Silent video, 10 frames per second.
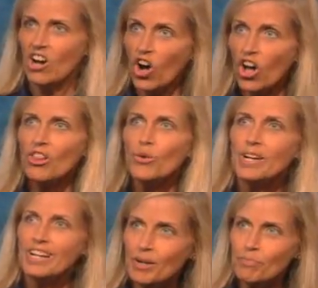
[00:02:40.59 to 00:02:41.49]
All the
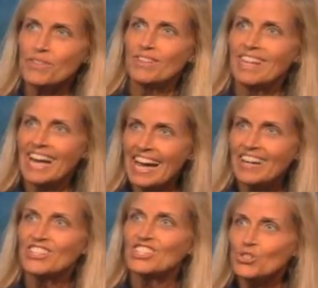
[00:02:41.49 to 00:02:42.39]
way up the
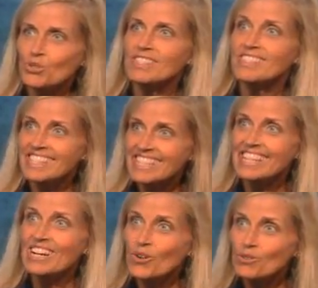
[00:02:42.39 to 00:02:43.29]
ladder to the
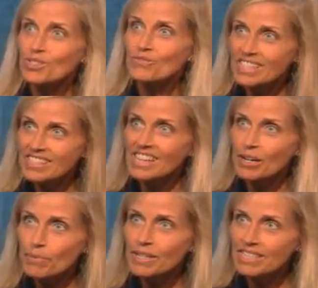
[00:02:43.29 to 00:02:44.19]
CEOs of these
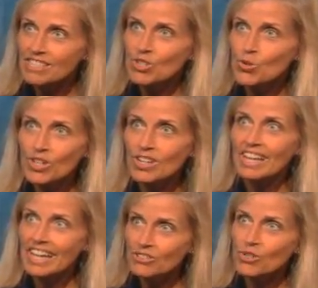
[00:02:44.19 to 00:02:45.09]
companies who are
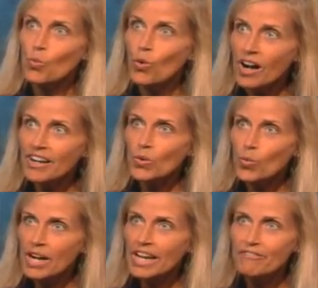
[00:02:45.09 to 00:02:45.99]
allowed to walk
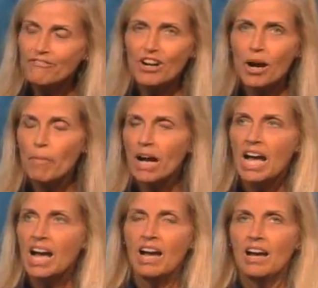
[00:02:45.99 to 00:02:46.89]
away from
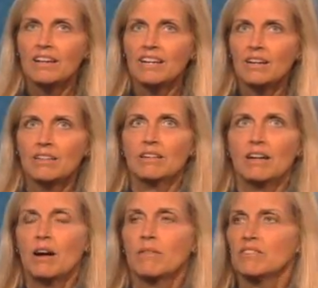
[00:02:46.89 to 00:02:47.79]

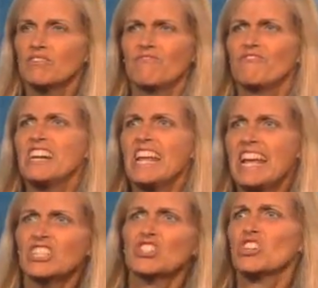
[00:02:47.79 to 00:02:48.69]
a
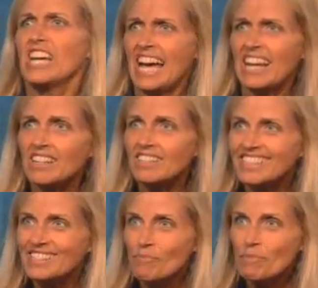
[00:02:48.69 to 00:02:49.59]
financial
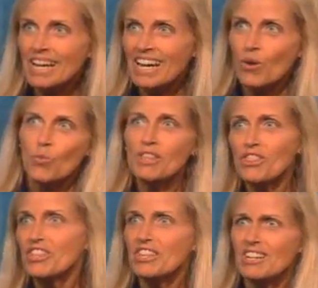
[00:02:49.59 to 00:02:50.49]
cataclysm with
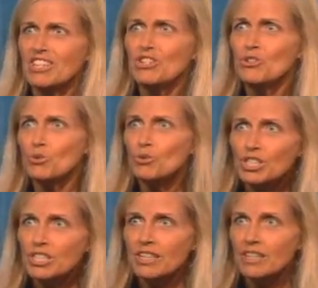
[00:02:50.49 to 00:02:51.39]
the
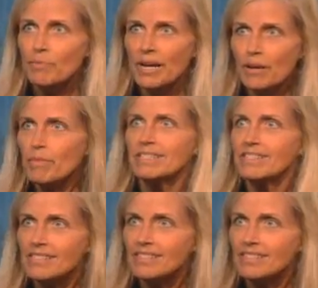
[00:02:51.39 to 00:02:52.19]
huge payments.